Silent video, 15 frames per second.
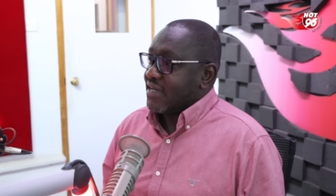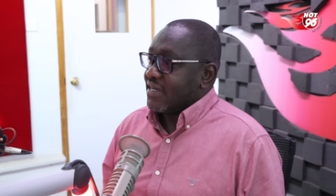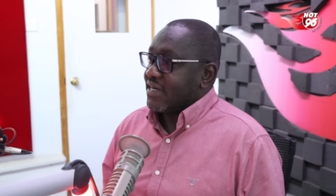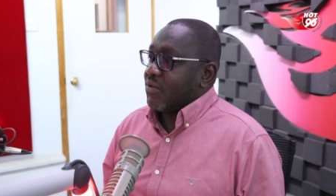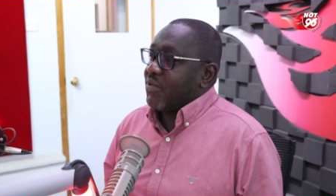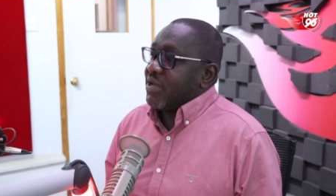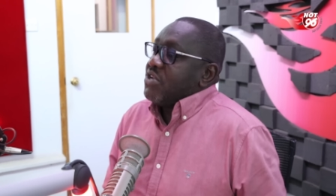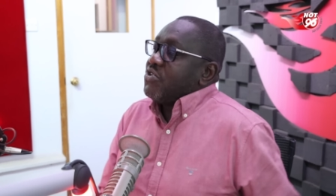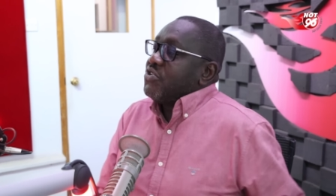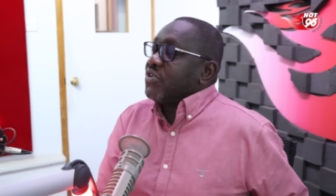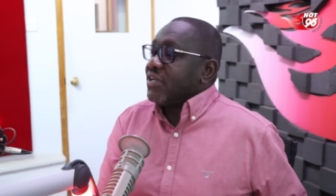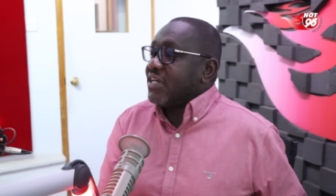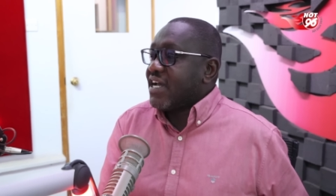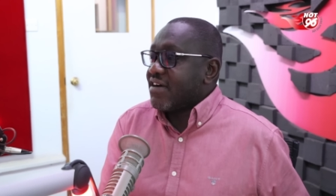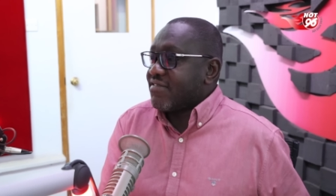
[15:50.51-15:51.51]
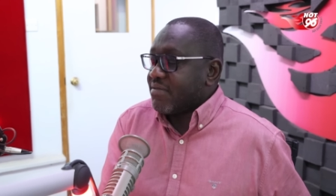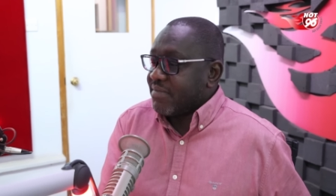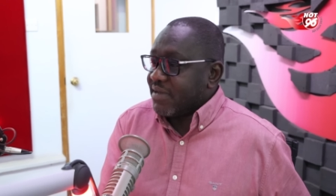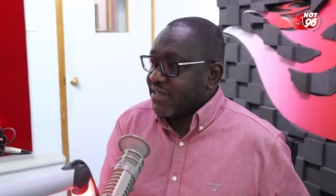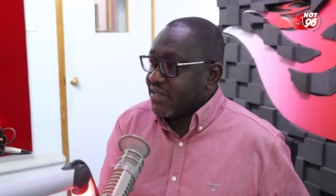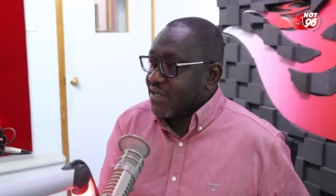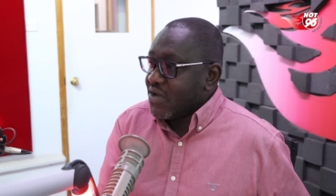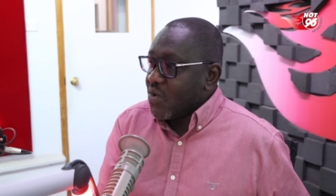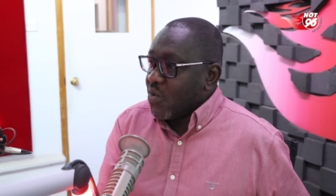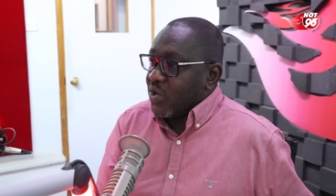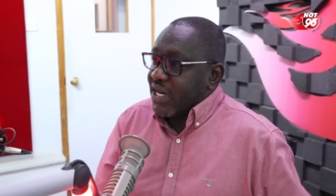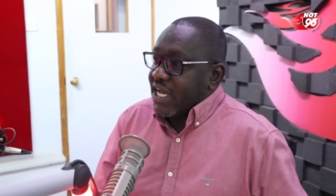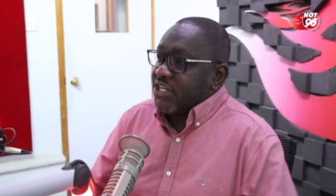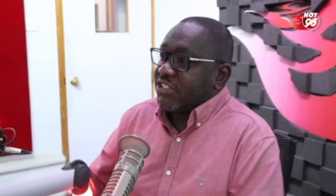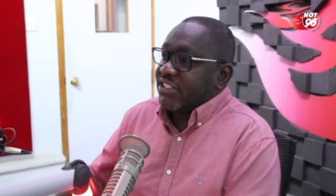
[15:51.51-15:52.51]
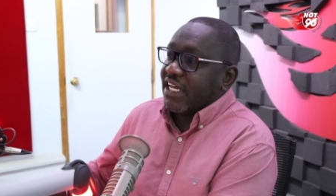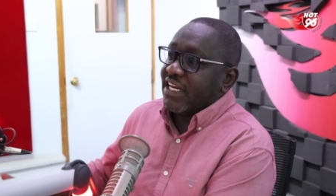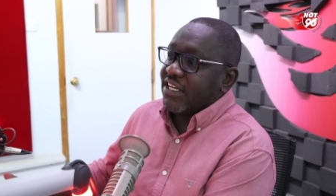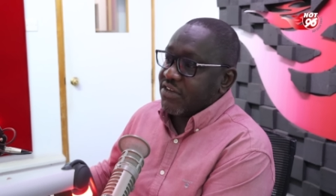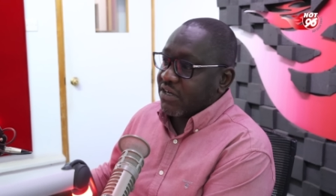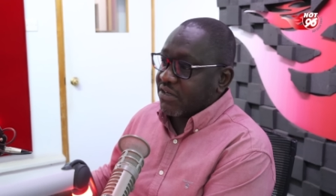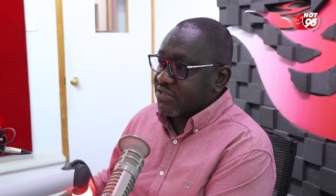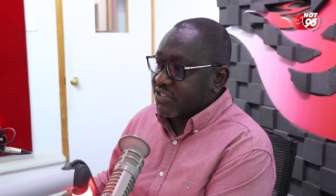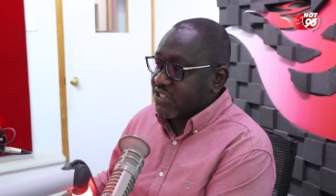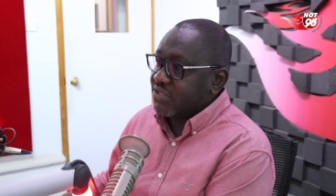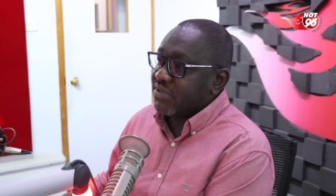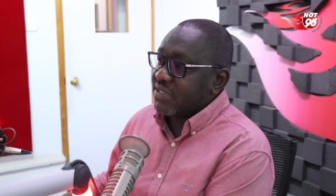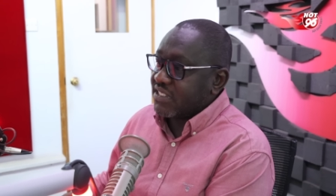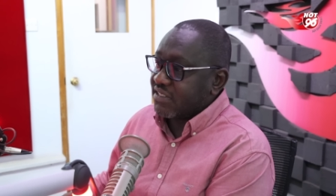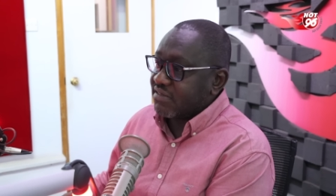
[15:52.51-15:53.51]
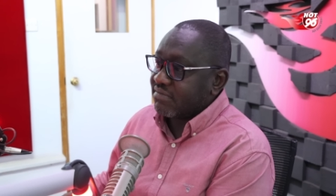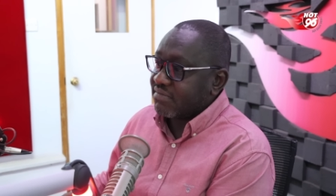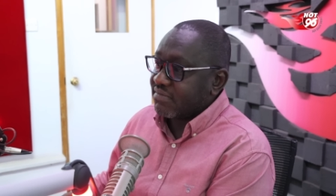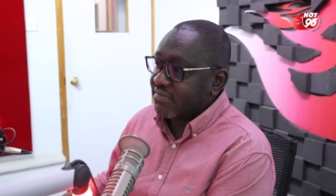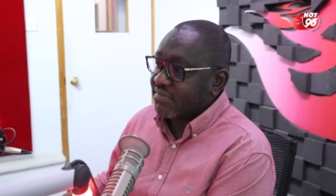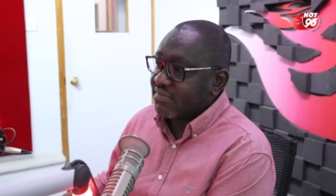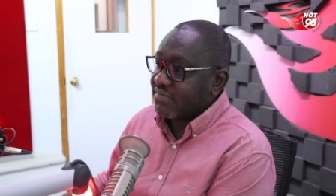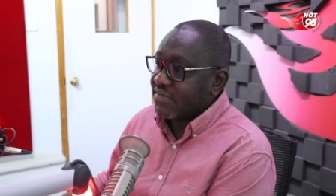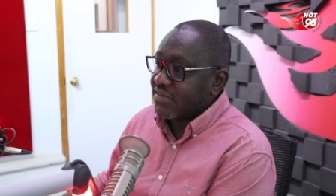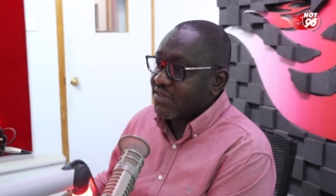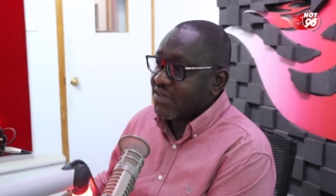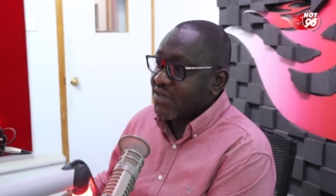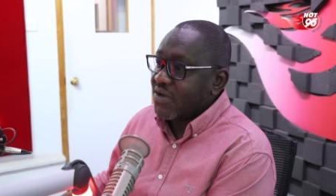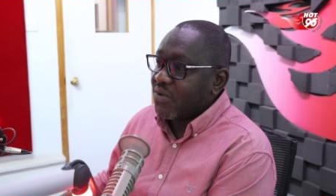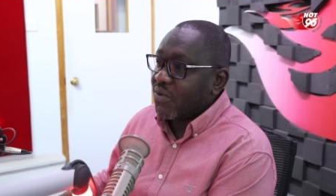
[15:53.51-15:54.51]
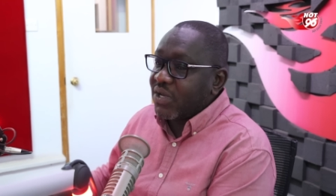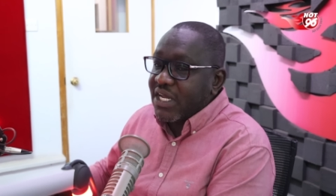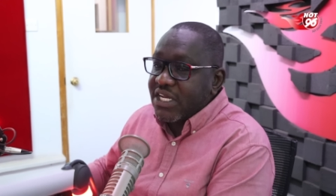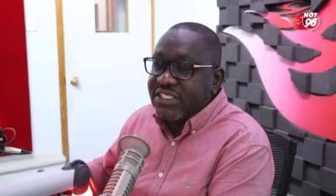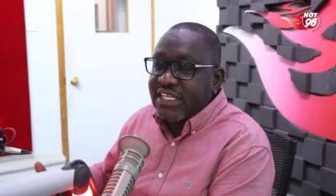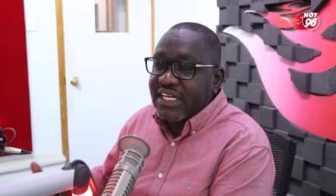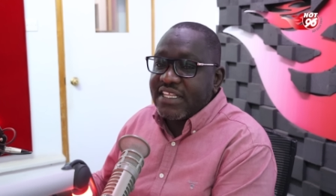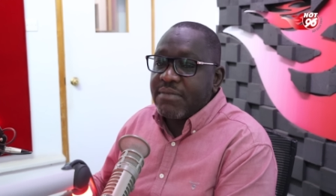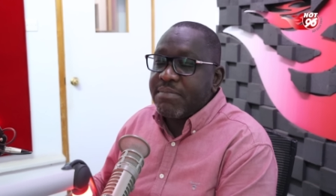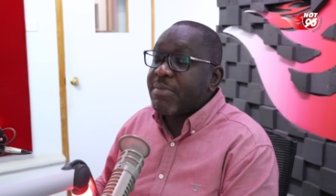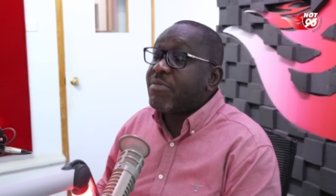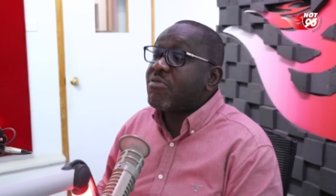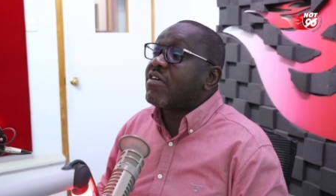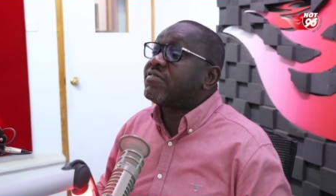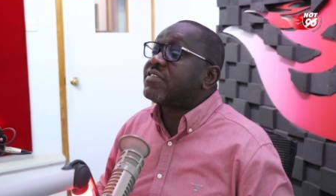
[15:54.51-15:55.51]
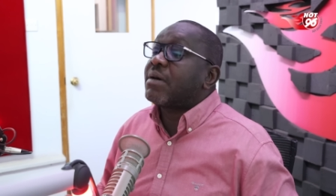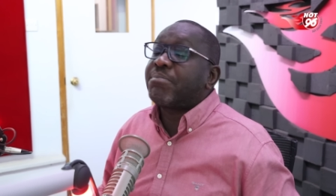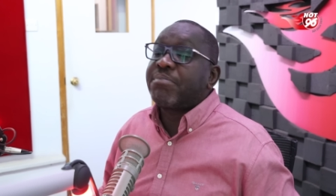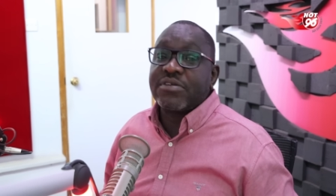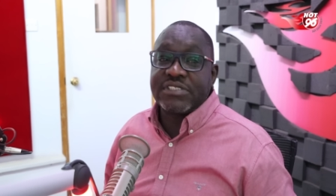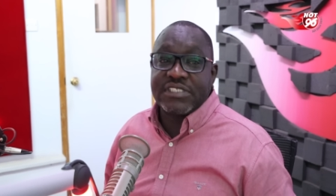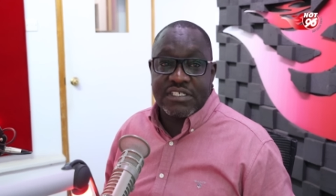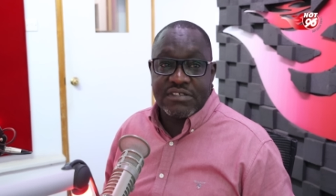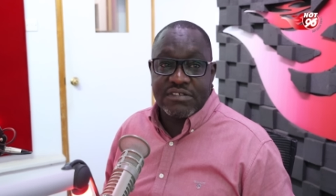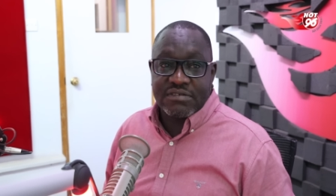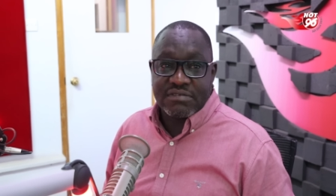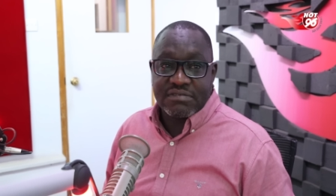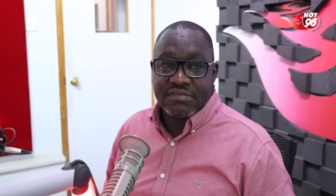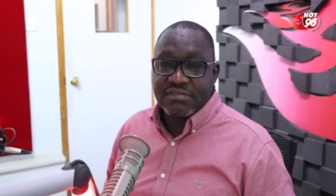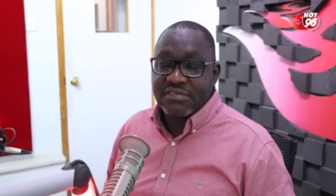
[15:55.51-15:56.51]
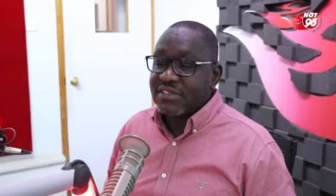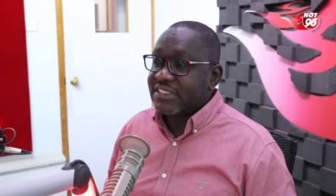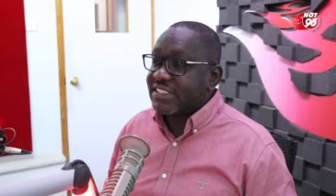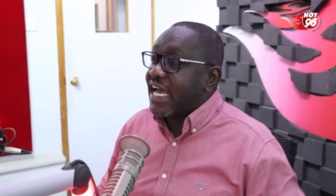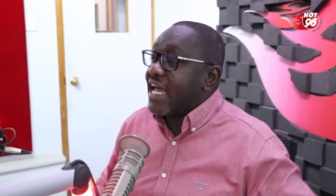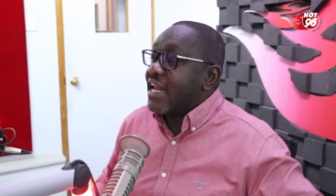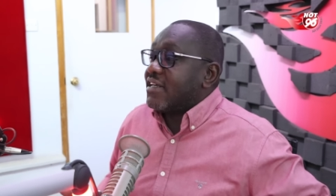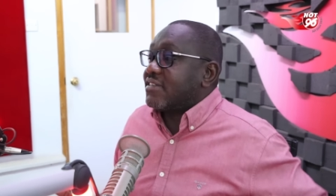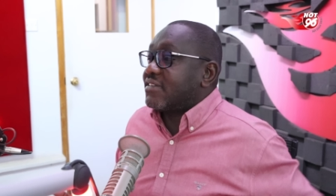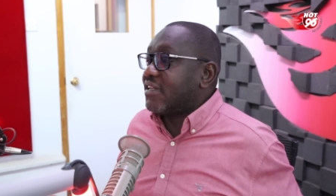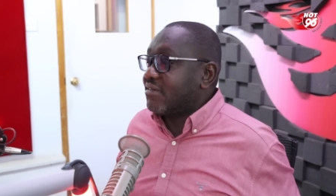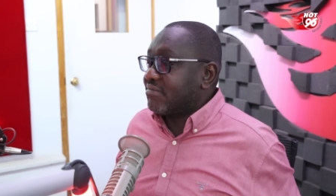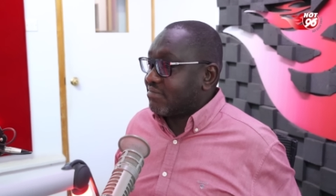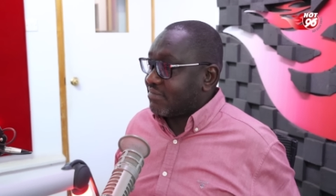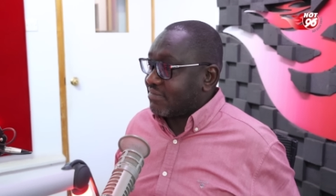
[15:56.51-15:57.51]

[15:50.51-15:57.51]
Now, when you join government, what are you telling your constituency? What are you telling the people who have supported you tirelessly?